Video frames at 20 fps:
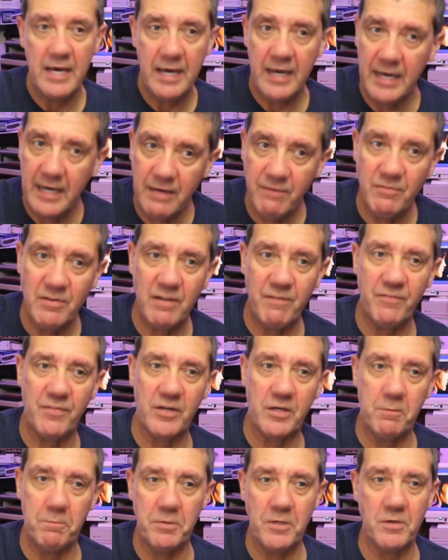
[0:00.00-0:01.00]
Even if the
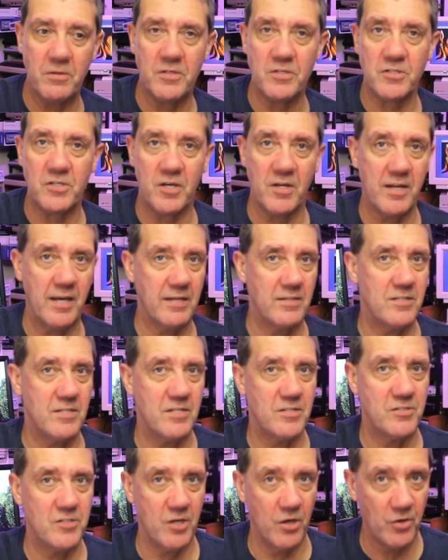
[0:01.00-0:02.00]
computer that's connected is
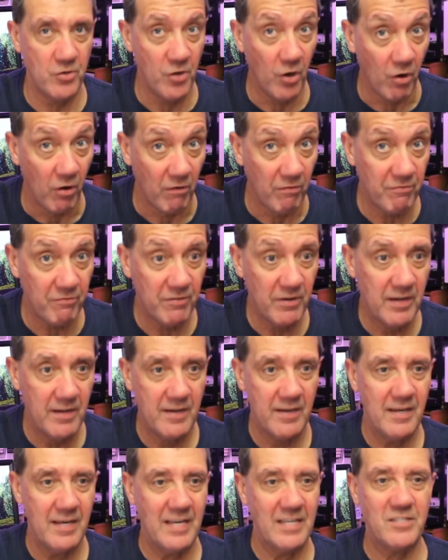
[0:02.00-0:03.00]
turned off,
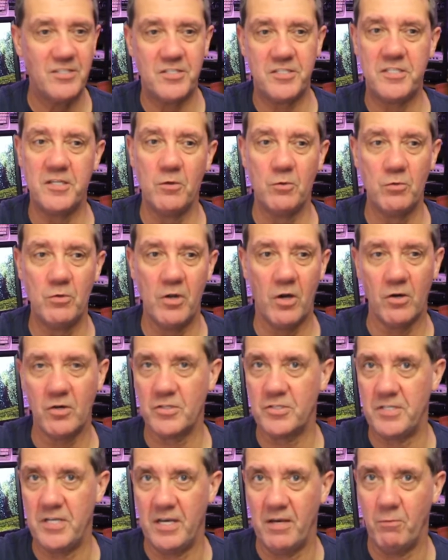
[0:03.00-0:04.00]
it still
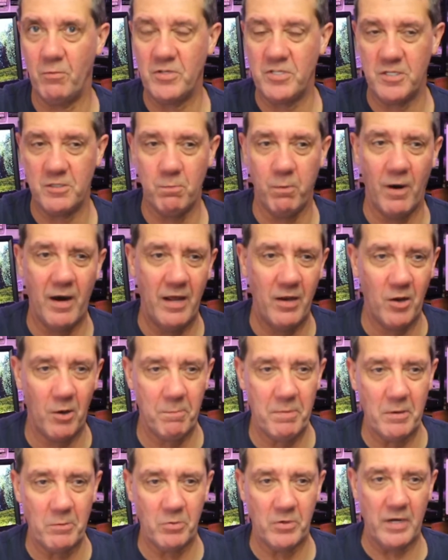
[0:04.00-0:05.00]
locks it, which is why a lot of
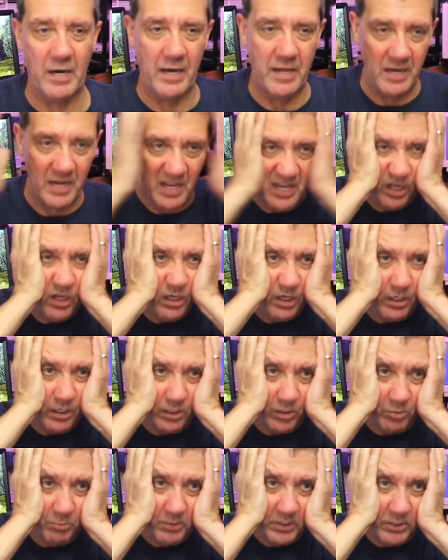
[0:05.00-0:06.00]
people are going,
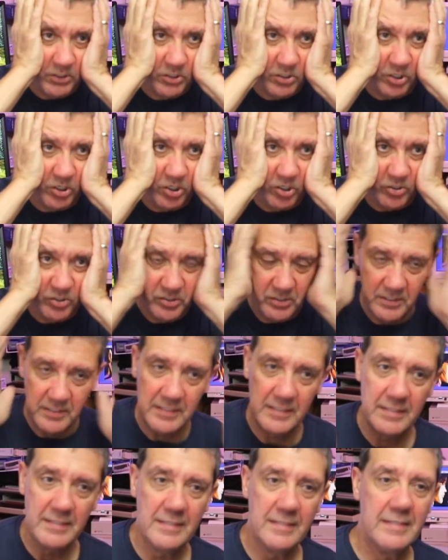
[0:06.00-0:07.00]
oh my God.
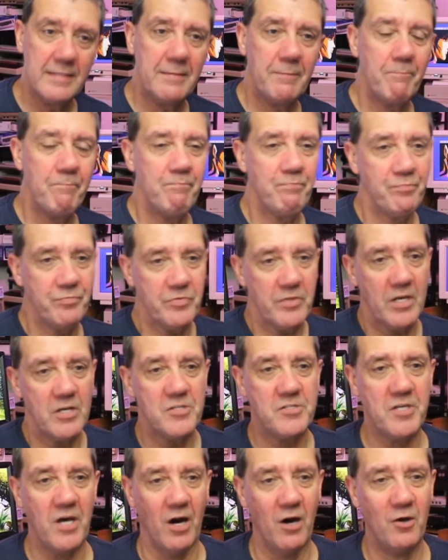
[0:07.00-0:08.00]

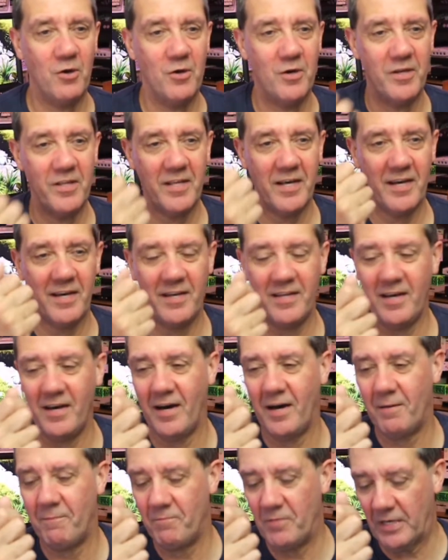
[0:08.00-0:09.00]
So they're
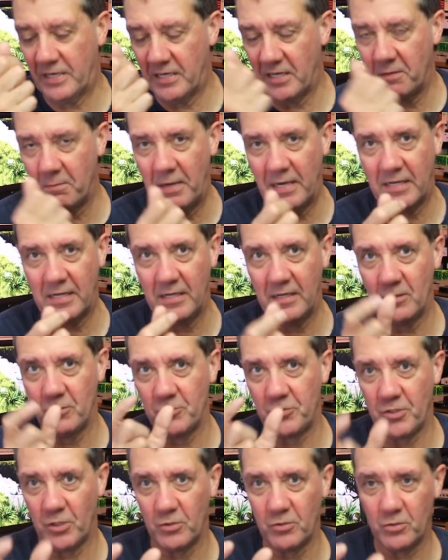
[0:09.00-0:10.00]
going to make a little
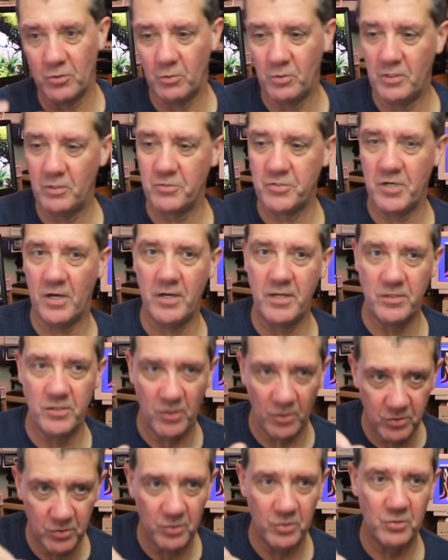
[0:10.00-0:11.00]
dongle, a little tiny
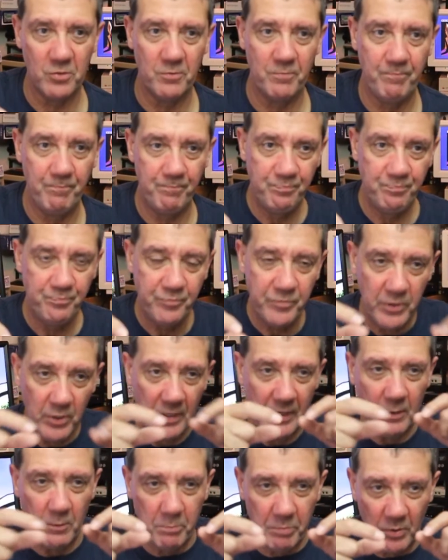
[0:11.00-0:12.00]
dongle, a
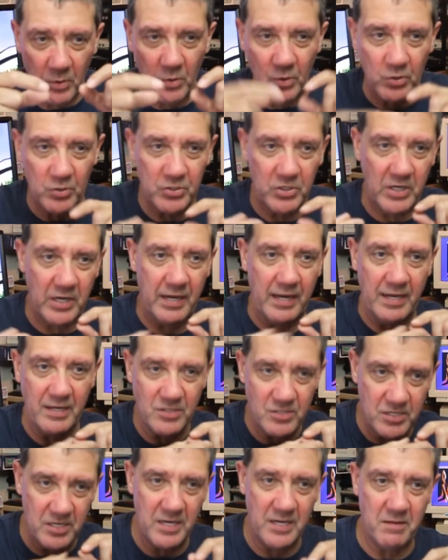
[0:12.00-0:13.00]
little board,
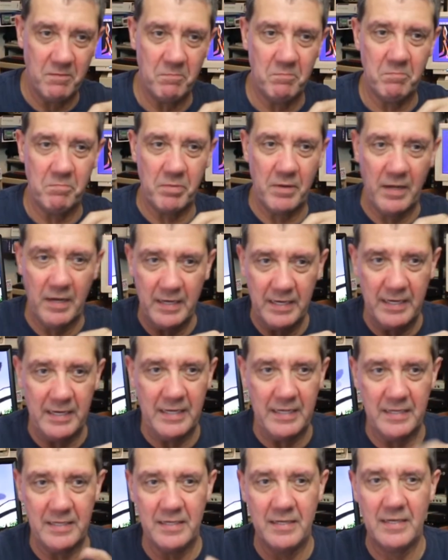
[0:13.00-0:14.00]
connects in, plug
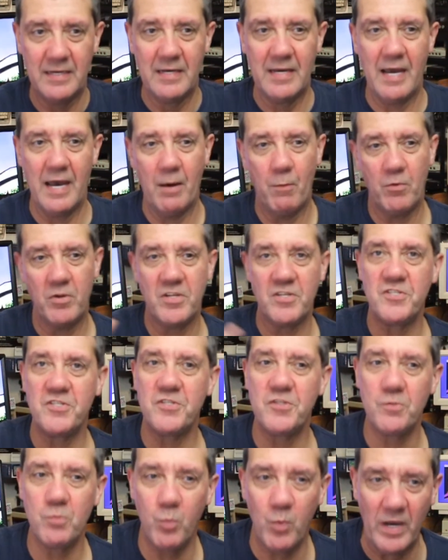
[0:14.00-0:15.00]
in with a
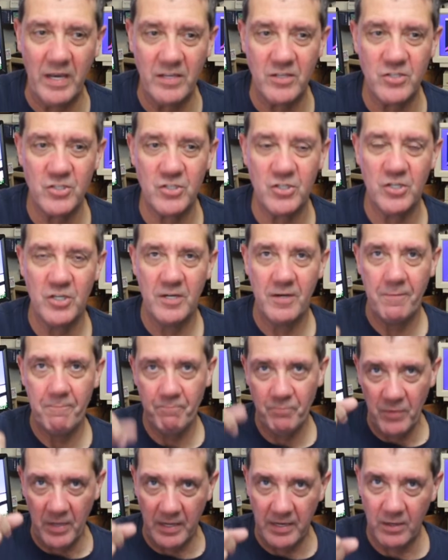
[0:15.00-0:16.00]
switch,
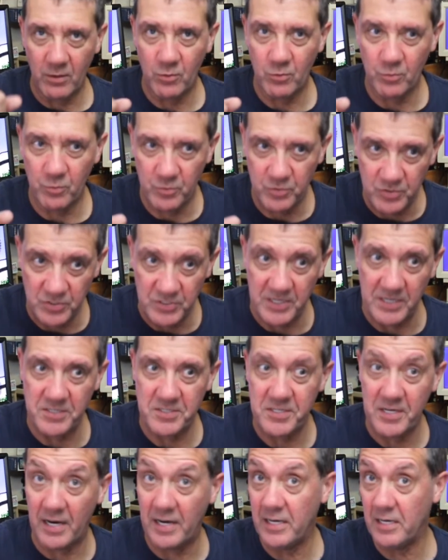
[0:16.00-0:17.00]
and it will
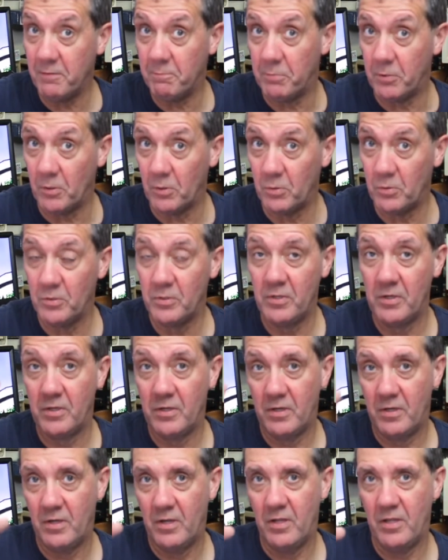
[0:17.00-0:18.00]
disable
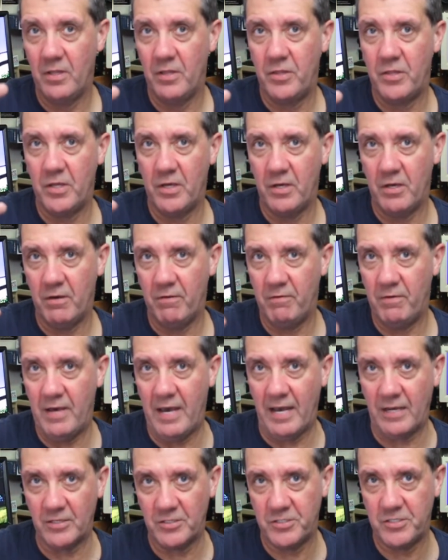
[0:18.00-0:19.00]
the
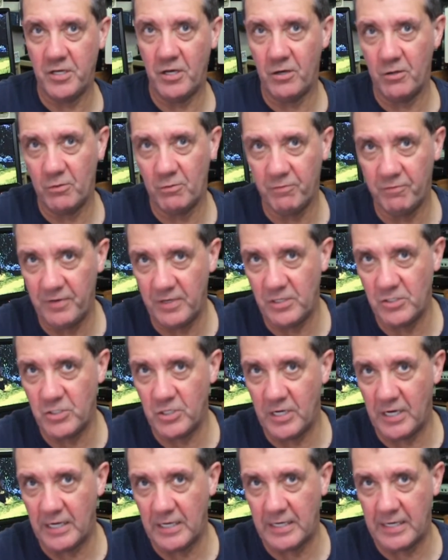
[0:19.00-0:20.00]
external
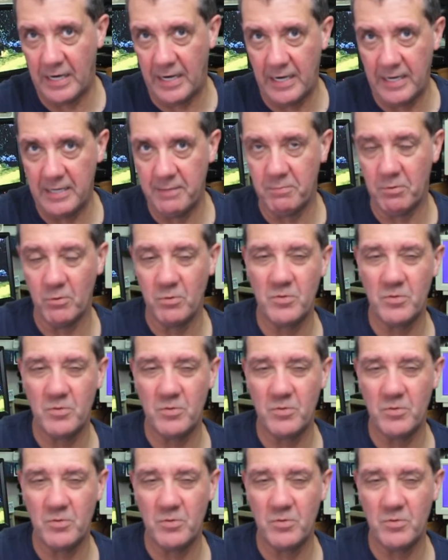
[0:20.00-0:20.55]
VGA cable.